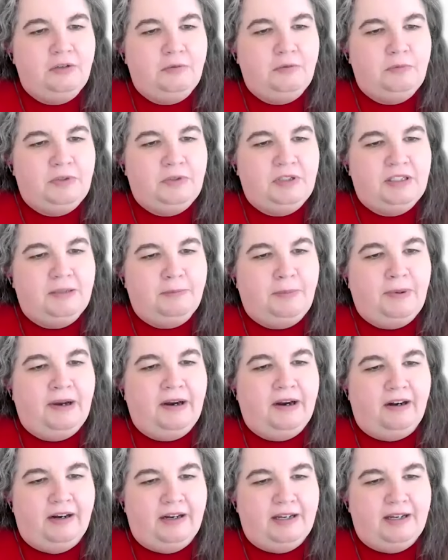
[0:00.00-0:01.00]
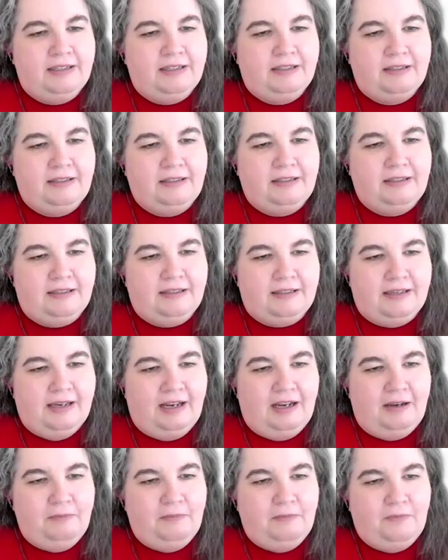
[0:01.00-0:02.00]
De- DeBaris is his
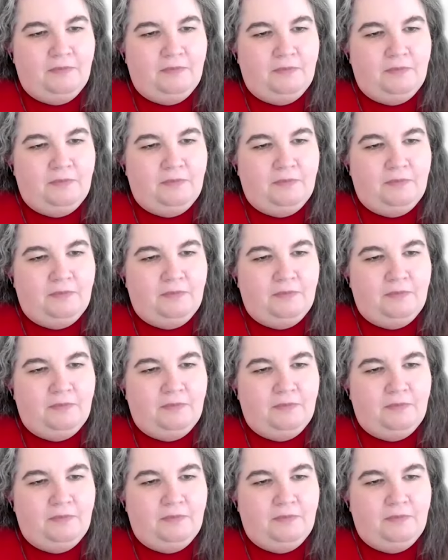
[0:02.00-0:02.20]
name.